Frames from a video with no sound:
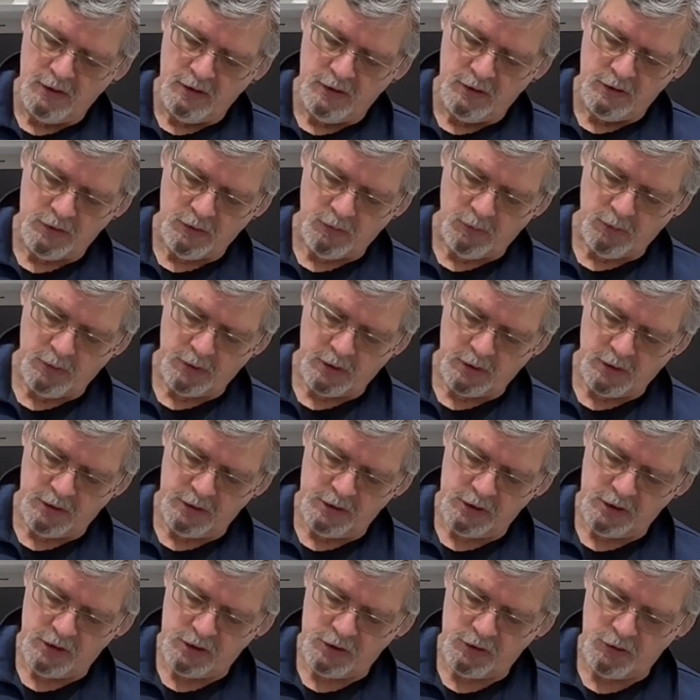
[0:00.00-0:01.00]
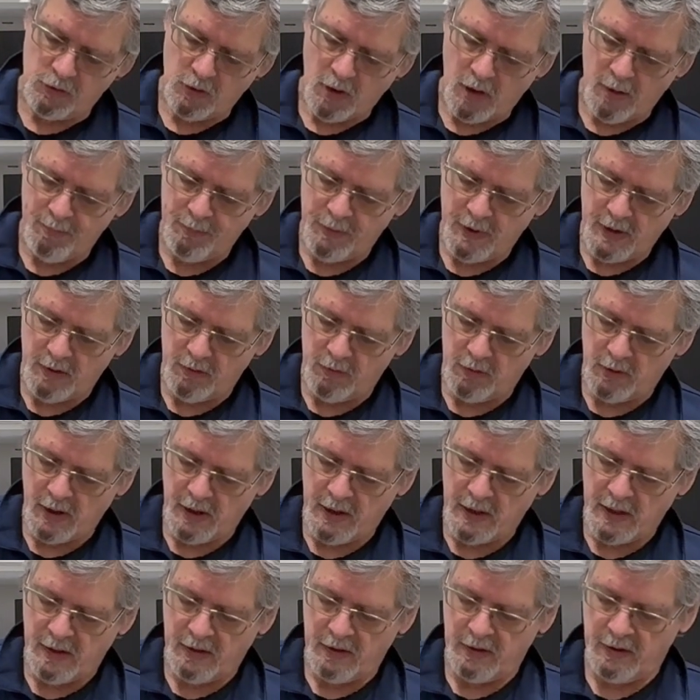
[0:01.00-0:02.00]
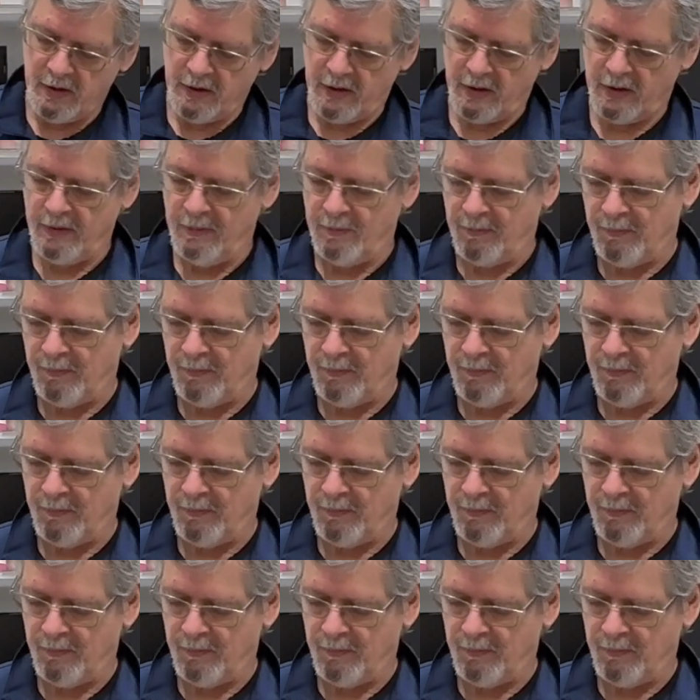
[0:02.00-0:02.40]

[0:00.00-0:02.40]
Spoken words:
So we're going to just drop that right out of there.